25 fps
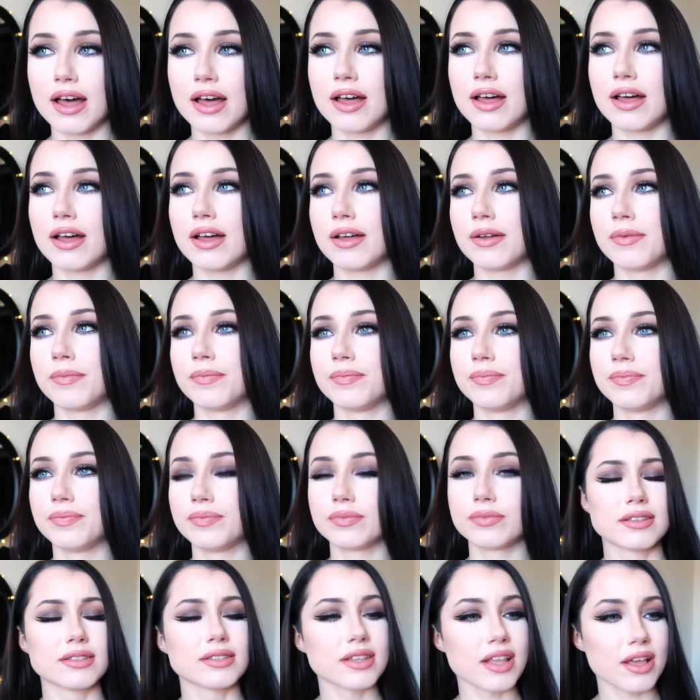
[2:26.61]

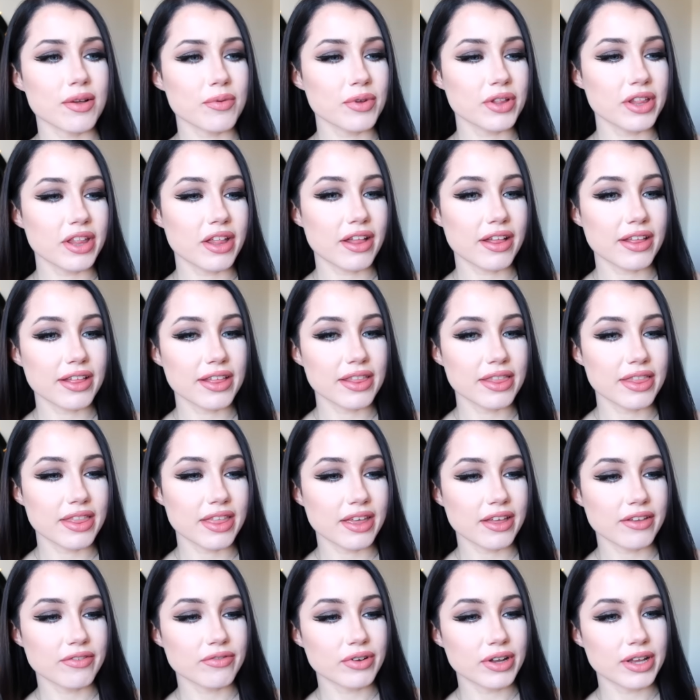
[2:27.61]
Is that really all I can
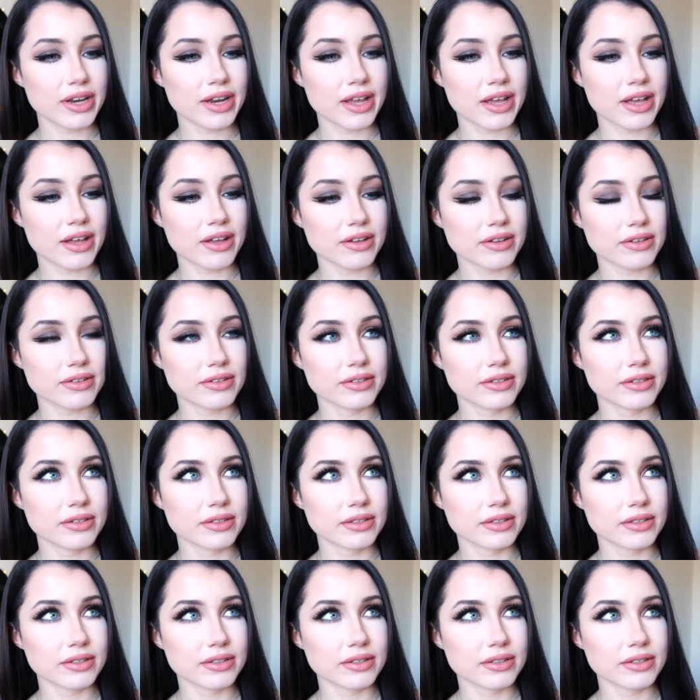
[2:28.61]
think of right now?